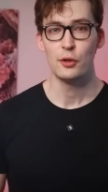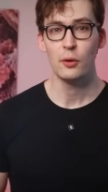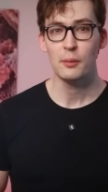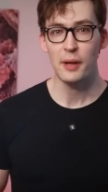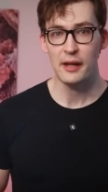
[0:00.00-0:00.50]

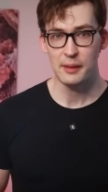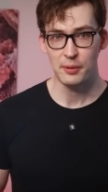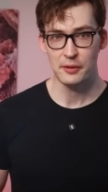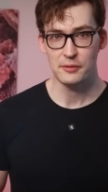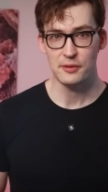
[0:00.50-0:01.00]
Your body
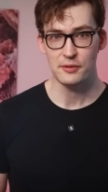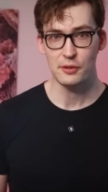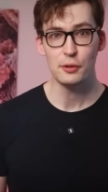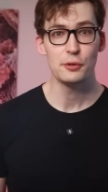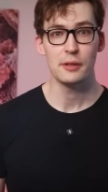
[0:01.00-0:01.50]
produces
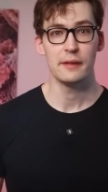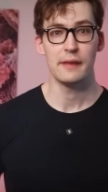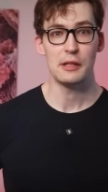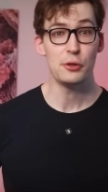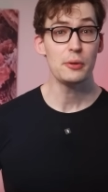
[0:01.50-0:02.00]
a
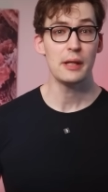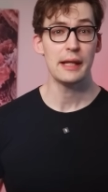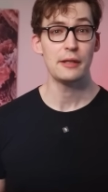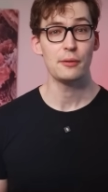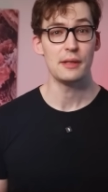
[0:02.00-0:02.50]
nutrient that you can
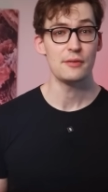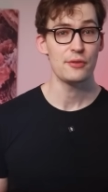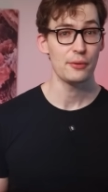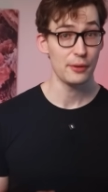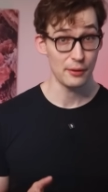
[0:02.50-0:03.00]

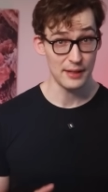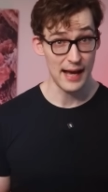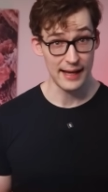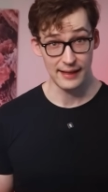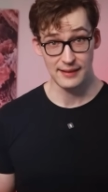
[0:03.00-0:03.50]
increase through your
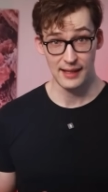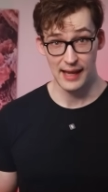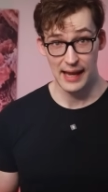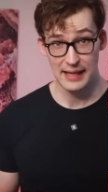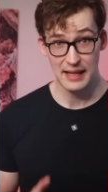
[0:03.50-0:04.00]
diet,
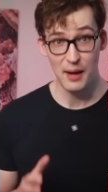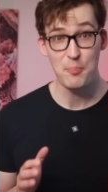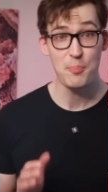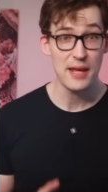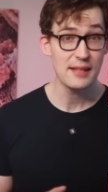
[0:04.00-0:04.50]
and a
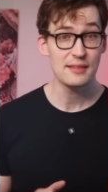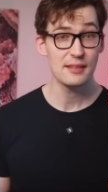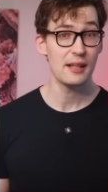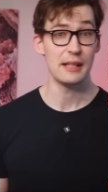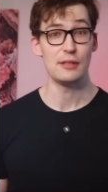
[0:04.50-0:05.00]
big
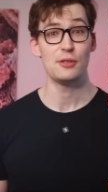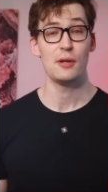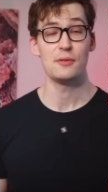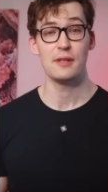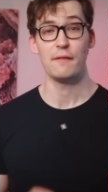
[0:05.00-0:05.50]
study
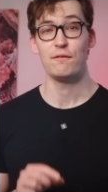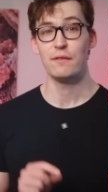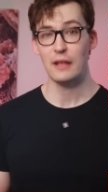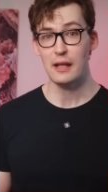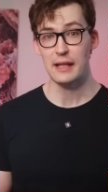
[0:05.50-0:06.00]
shows that
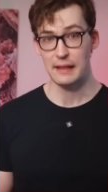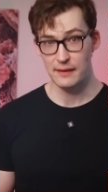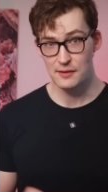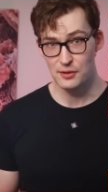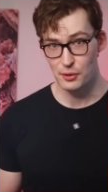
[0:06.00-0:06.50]
flooding
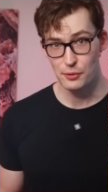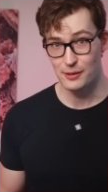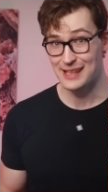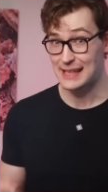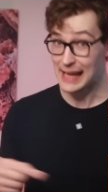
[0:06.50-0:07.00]
this
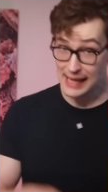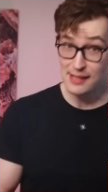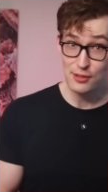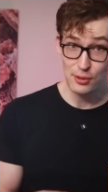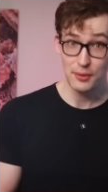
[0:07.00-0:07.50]
nutrient
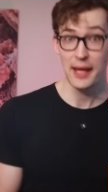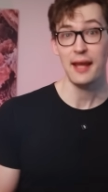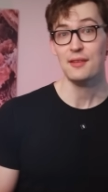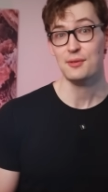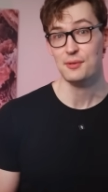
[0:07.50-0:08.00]
into
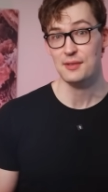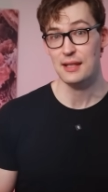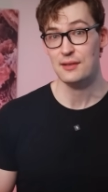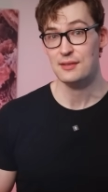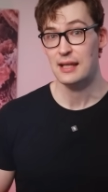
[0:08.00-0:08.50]
cancer
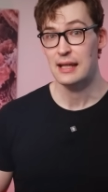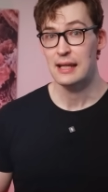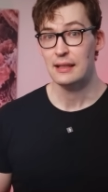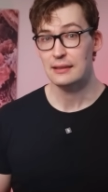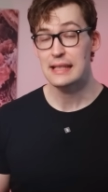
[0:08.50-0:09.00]
cells
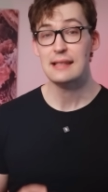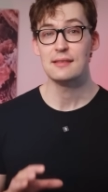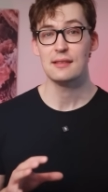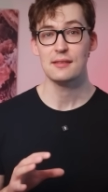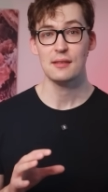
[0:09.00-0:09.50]

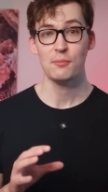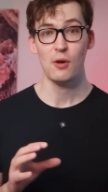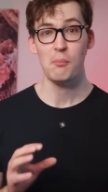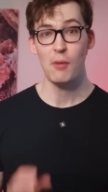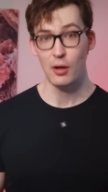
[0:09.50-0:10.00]
leads to some
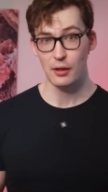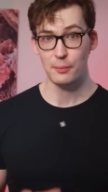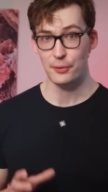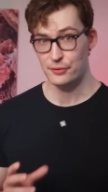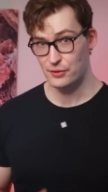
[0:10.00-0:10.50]

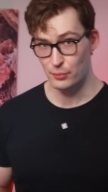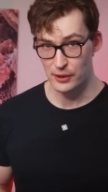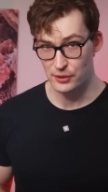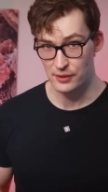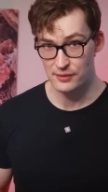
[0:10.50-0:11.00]
remarkable
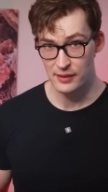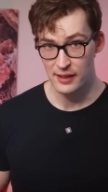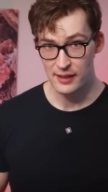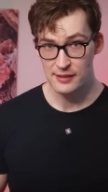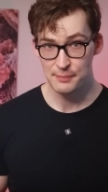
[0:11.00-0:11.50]
switches.
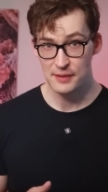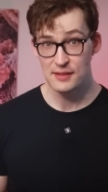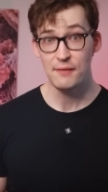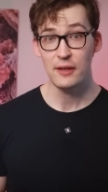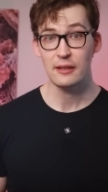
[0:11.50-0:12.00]

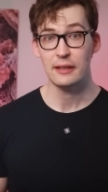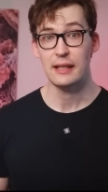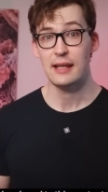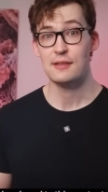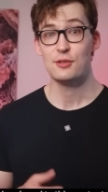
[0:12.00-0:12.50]

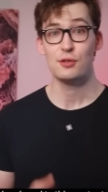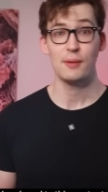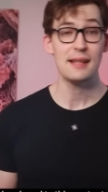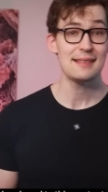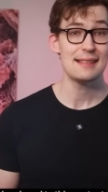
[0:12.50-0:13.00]
Specifically, it
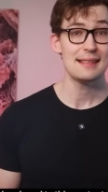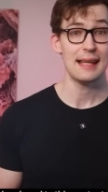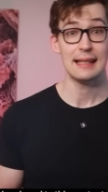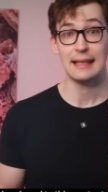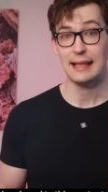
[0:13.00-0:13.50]
stresses
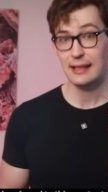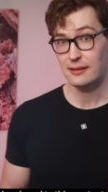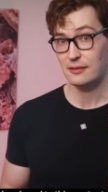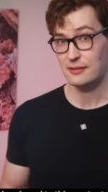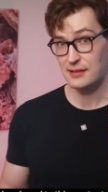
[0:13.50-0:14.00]
and
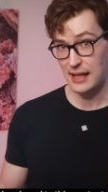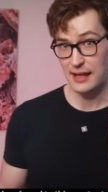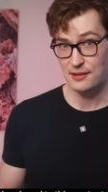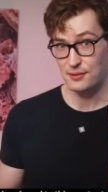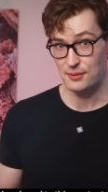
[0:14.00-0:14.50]
kills
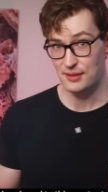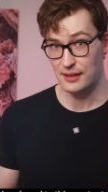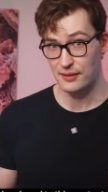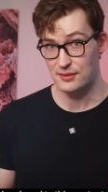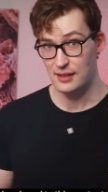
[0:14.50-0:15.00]
cancer
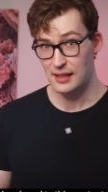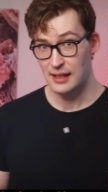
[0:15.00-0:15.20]
cells.